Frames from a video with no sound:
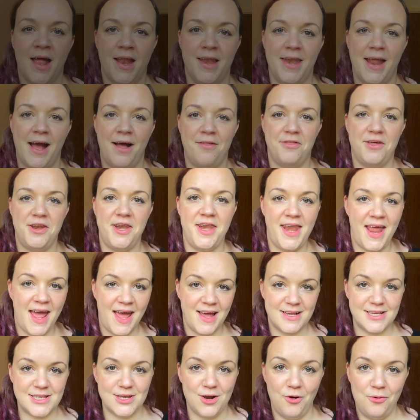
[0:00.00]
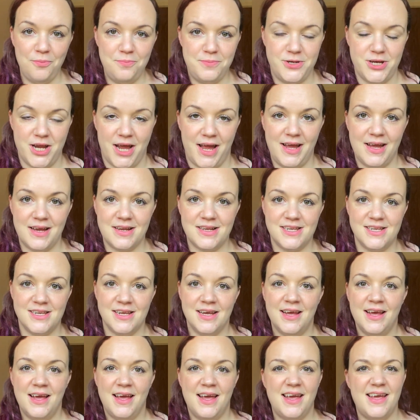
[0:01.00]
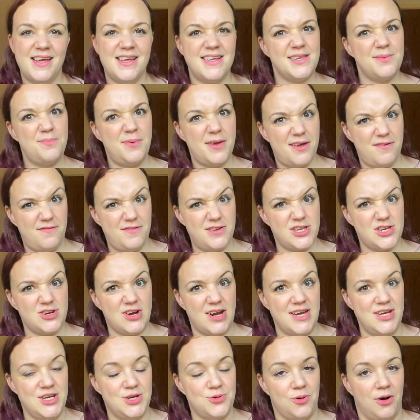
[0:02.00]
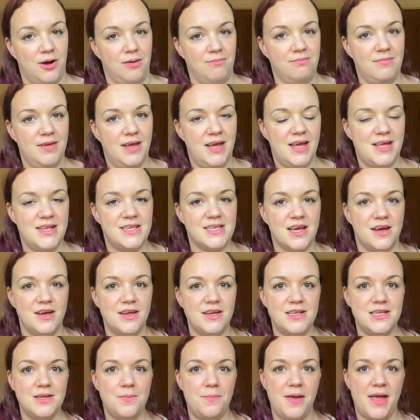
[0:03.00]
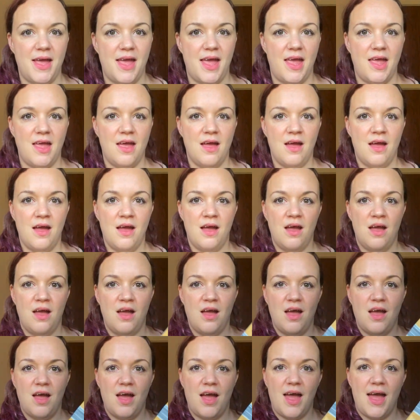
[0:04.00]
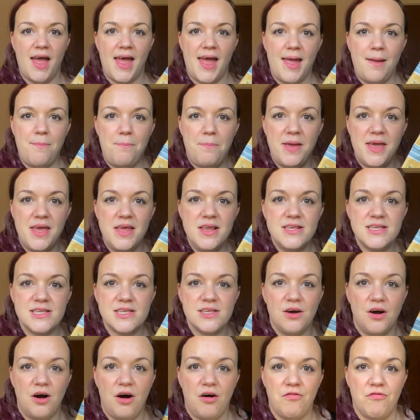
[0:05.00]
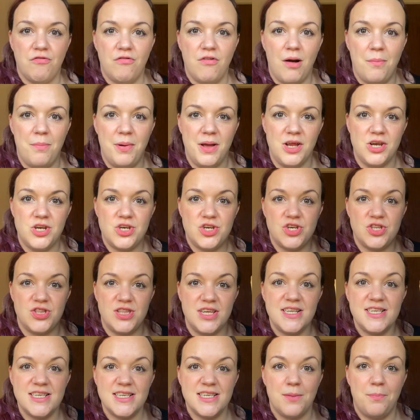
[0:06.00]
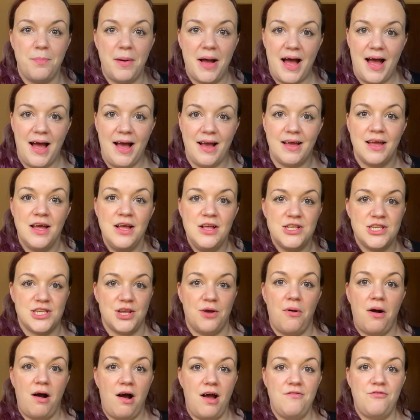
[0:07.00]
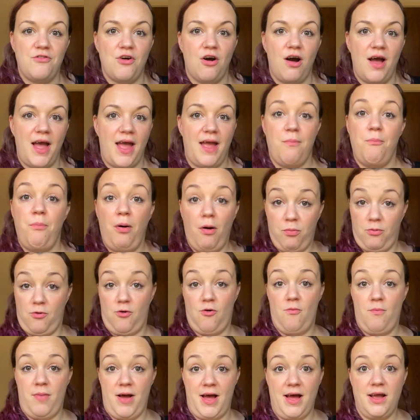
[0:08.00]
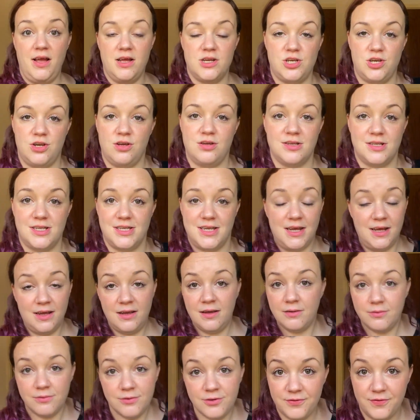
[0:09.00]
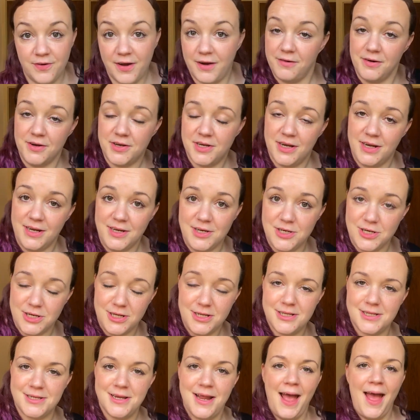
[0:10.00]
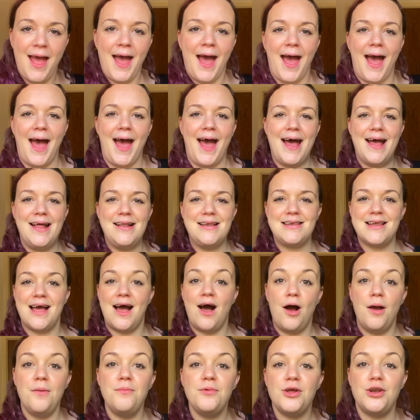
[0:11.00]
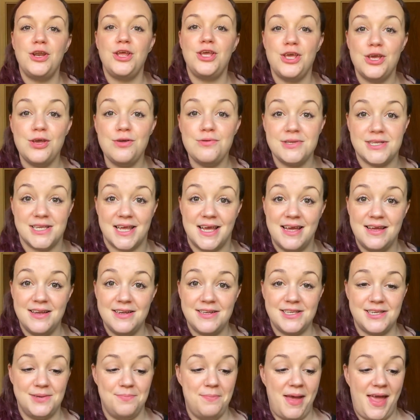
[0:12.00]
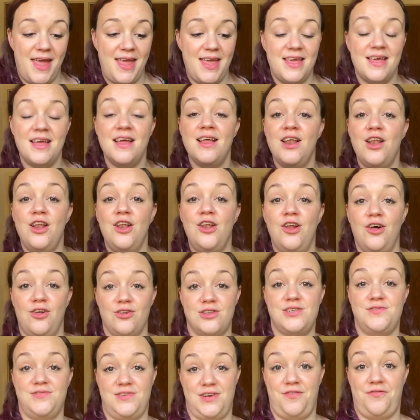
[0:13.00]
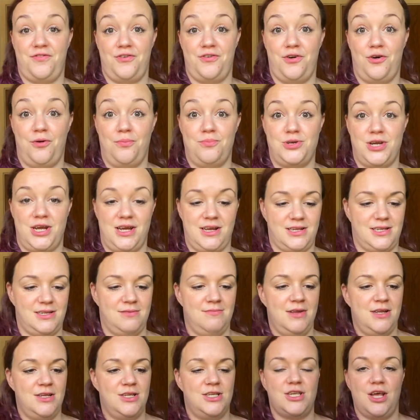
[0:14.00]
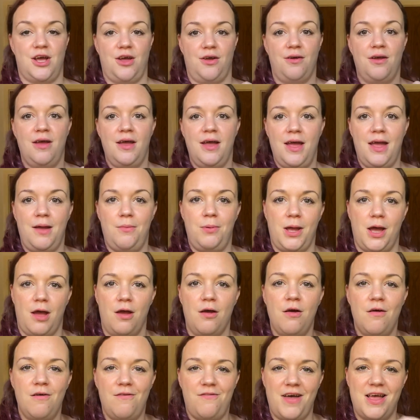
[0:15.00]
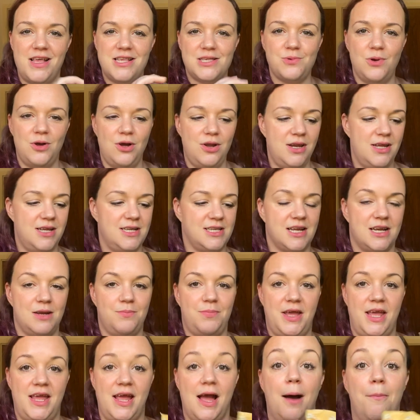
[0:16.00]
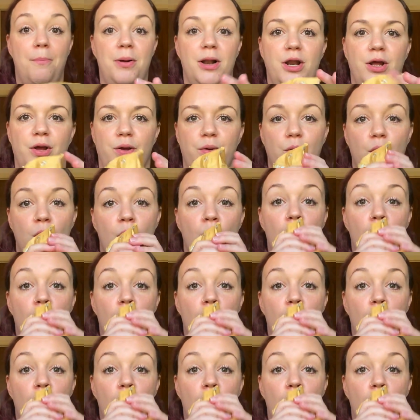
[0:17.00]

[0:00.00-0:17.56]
Now, the next object is a bit of a strange one. It's going to be a piece of rubbish. This is a bag. So I've got a popcorn bag, as you can see. It's very delicious. And I'm going to use it to make lots of different objects. So here we go. First one is going to be a balloon.